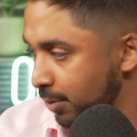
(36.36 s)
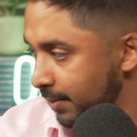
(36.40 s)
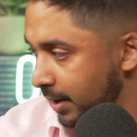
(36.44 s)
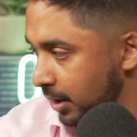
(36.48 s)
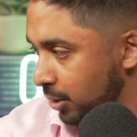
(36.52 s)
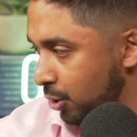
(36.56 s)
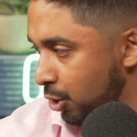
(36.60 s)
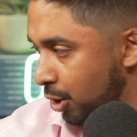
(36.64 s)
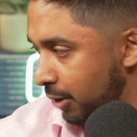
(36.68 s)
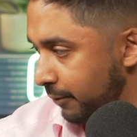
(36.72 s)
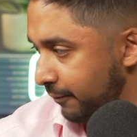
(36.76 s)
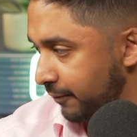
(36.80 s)

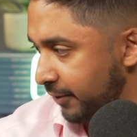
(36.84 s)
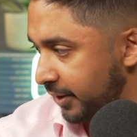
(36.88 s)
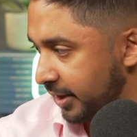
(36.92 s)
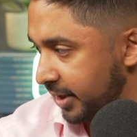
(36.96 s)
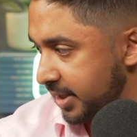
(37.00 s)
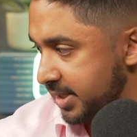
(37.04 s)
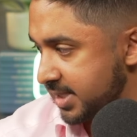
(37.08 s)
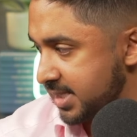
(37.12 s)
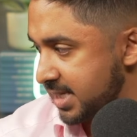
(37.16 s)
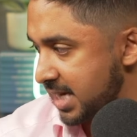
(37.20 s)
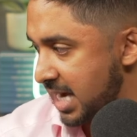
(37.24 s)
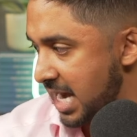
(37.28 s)

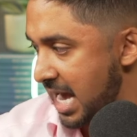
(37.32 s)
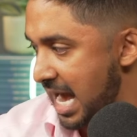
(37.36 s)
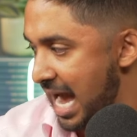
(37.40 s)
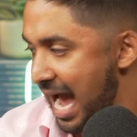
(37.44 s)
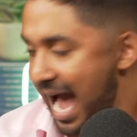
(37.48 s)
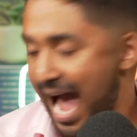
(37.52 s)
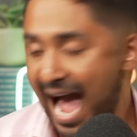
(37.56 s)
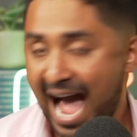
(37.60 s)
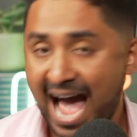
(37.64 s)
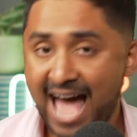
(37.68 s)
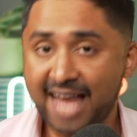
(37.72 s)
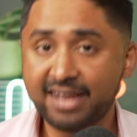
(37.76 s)
confidence,
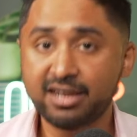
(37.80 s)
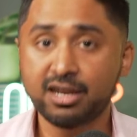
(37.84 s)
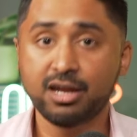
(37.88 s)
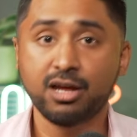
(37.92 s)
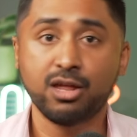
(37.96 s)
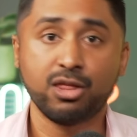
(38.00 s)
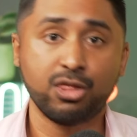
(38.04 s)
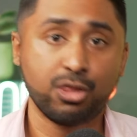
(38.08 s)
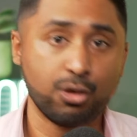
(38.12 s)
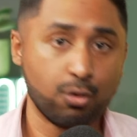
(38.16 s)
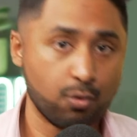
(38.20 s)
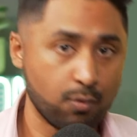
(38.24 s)
and
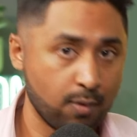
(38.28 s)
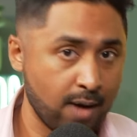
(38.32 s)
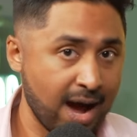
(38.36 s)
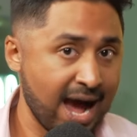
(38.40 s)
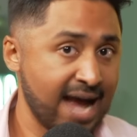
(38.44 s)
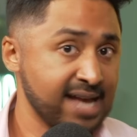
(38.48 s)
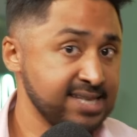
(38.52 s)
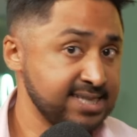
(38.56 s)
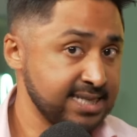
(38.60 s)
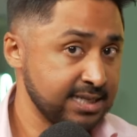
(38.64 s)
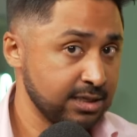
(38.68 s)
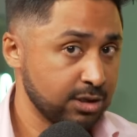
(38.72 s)
the
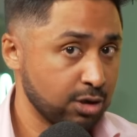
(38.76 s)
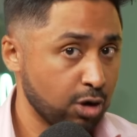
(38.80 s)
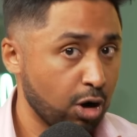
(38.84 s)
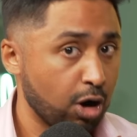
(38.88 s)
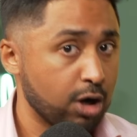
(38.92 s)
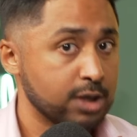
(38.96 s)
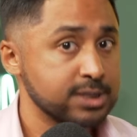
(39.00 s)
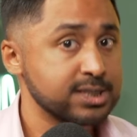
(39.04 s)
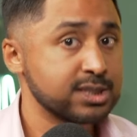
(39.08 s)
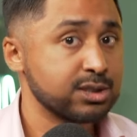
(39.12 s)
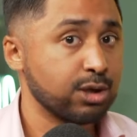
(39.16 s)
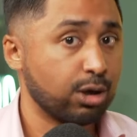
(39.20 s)
rising
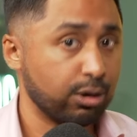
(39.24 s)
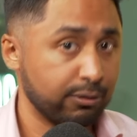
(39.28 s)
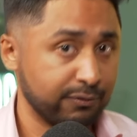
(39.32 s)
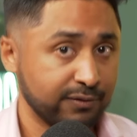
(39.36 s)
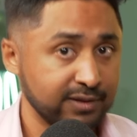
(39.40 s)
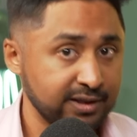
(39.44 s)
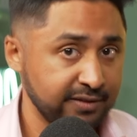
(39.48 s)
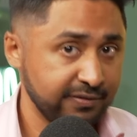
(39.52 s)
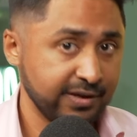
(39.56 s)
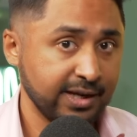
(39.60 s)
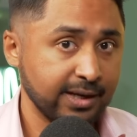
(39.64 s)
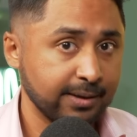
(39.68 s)
cost of
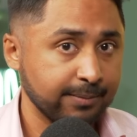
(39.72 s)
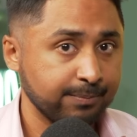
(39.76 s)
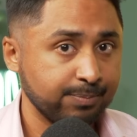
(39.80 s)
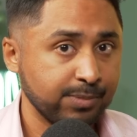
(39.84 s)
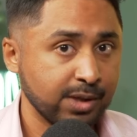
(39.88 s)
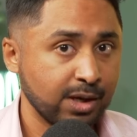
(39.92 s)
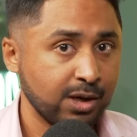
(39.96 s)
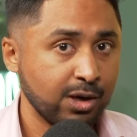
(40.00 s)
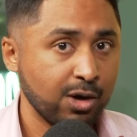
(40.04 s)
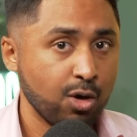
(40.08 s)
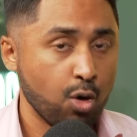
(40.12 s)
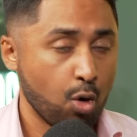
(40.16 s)
living.
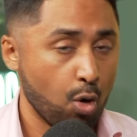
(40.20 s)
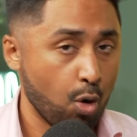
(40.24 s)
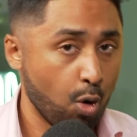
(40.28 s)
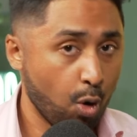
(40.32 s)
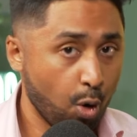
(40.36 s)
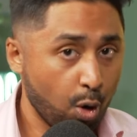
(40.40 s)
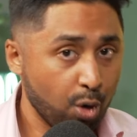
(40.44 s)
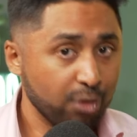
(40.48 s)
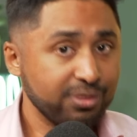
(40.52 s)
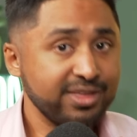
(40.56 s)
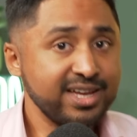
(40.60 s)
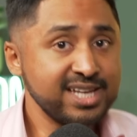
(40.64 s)

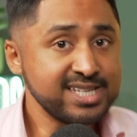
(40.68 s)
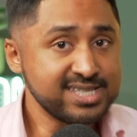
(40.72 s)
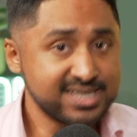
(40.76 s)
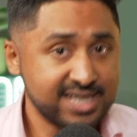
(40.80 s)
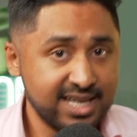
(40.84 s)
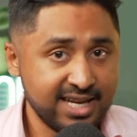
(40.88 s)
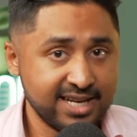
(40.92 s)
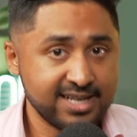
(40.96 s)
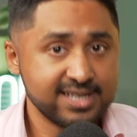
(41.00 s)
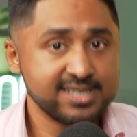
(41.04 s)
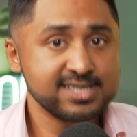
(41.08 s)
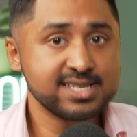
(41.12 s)
All these
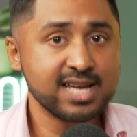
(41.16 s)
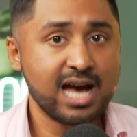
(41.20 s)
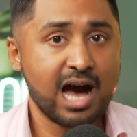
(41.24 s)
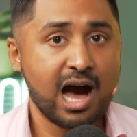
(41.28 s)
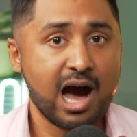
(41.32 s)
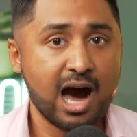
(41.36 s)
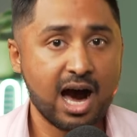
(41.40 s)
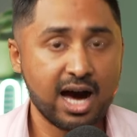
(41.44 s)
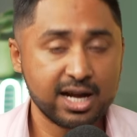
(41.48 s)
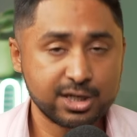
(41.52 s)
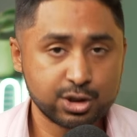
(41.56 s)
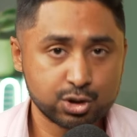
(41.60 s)
things
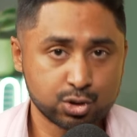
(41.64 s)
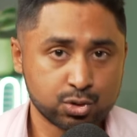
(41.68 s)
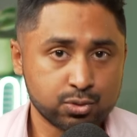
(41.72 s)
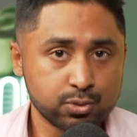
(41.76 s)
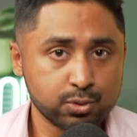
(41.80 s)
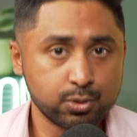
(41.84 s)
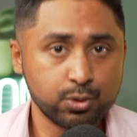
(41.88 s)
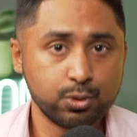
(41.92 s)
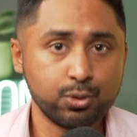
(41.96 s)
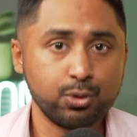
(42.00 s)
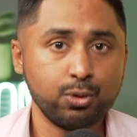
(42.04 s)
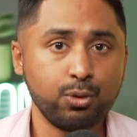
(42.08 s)
are
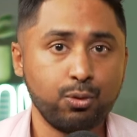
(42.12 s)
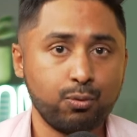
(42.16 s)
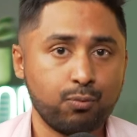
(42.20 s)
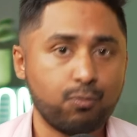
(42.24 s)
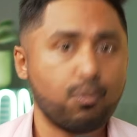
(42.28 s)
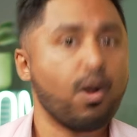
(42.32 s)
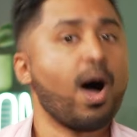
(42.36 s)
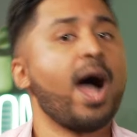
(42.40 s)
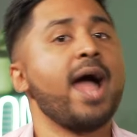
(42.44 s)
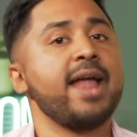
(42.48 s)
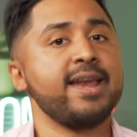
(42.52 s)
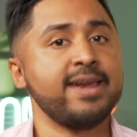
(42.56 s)
true
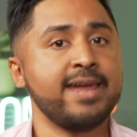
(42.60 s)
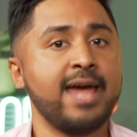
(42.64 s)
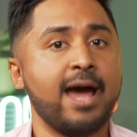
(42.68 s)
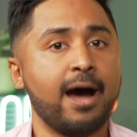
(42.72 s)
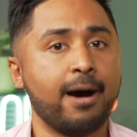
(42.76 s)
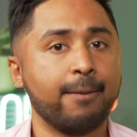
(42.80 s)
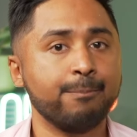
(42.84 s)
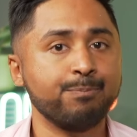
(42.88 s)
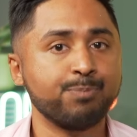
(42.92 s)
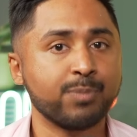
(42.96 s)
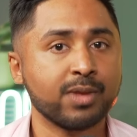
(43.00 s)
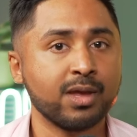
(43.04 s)
right now.
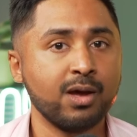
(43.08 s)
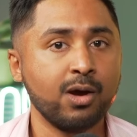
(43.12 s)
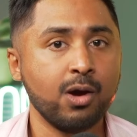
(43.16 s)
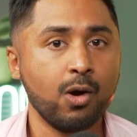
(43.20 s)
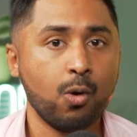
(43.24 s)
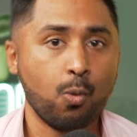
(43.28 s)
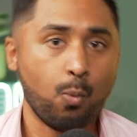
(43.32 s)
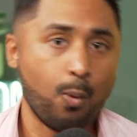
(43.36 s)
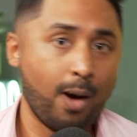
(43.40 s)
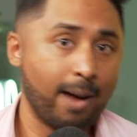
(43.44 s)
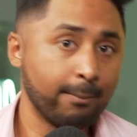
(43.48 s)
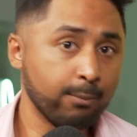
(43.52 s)

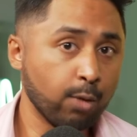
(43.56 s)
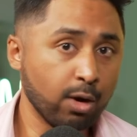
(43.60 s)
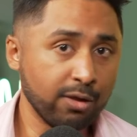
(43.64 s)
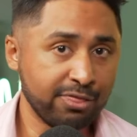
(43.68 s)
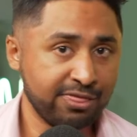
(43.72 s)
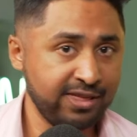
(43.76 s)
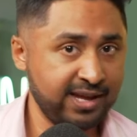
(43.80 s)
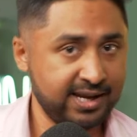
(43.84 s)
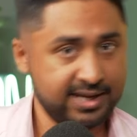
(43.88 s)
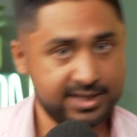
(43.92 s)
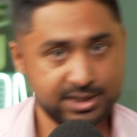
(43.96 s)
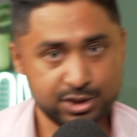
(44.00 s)
One more
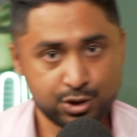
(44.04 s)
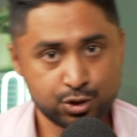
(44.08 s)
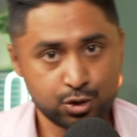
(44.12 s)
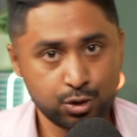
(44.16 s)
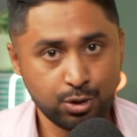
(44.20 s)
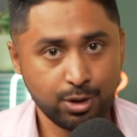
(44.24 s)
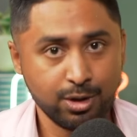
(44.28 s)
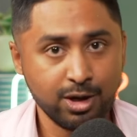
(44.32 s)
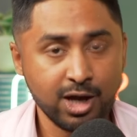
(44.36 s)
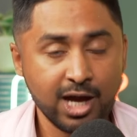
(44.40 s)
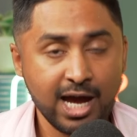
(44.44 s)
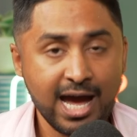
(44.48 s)
thing is true.
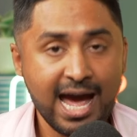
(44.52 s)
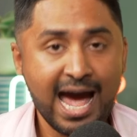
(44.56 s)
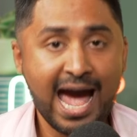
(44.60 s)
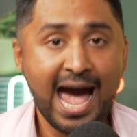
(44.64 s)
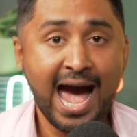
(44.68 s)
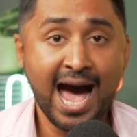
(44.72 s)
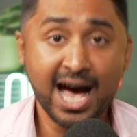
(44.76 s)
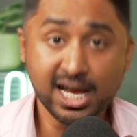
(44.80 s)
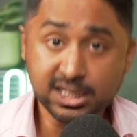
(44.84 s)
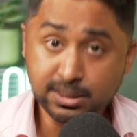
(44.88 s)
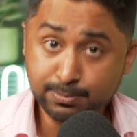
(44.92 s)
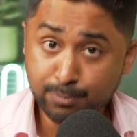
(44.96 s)

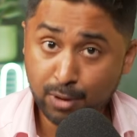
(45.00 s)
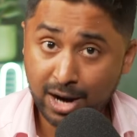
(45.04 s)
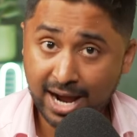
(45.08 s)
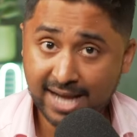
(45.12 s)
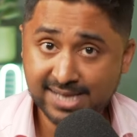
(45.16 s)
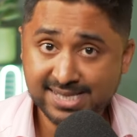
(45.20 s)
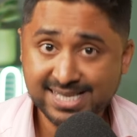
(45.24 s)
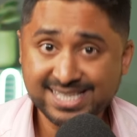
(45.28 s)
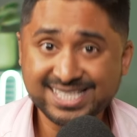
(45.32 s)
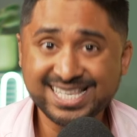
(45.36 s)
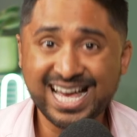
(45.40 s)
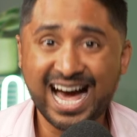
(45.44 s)
House
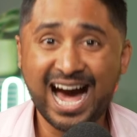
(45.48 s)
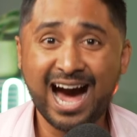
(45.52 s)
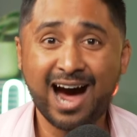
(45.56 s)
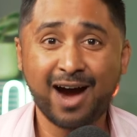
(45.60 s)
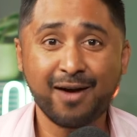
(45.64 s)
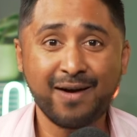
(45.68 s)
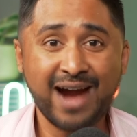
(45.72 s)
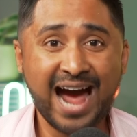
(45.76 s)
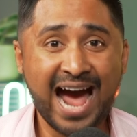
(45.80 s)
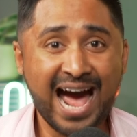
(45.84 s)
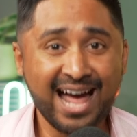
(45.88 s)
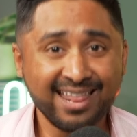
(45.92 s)
prices
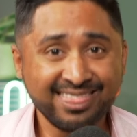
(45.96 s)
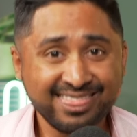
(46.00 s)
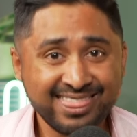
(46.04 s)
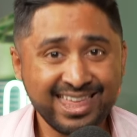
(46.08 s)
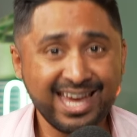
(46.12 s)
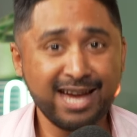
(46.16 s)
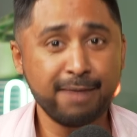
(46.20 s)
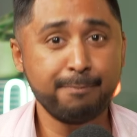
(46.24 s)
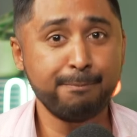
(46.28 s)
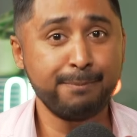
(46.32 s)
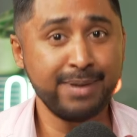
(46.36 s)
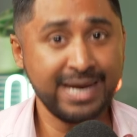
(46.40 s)
are at
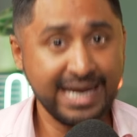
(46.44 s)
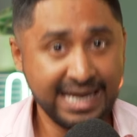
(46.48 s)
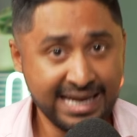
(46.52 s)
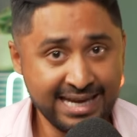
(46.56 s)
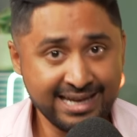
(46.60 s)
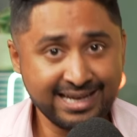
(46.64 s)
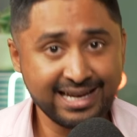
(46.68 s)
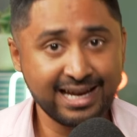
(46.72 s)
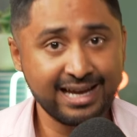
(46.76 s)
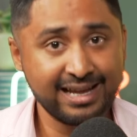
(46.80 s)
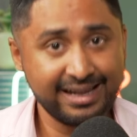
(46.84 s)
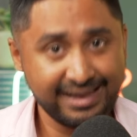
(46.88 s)
their
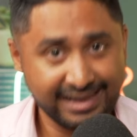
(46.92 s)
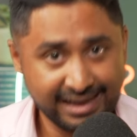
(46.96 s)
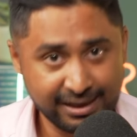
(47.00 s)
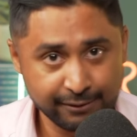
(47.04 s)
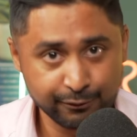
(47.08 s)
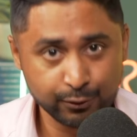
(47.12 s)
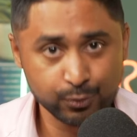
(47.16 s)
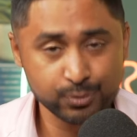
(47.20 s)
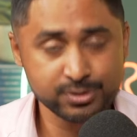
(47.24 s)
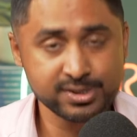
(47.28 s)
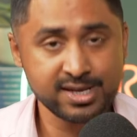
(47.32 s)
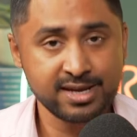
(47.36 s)
peak
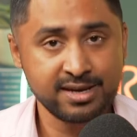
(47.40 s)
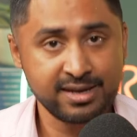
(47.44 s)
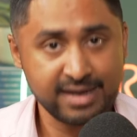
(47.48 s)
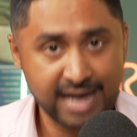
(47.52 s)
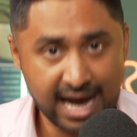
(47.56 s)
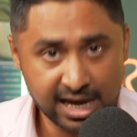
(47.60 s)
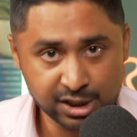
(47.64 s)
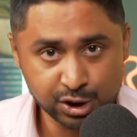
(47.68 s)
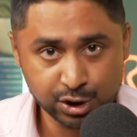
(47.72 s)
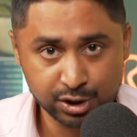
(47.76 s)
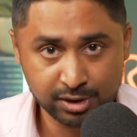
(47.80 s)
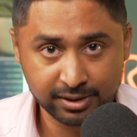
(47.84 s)
levels
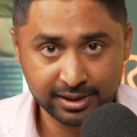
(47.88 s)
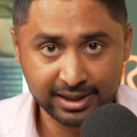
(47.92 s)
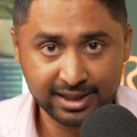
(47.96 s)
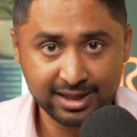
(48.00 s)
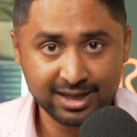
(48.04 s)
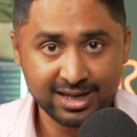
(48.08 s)
nationally.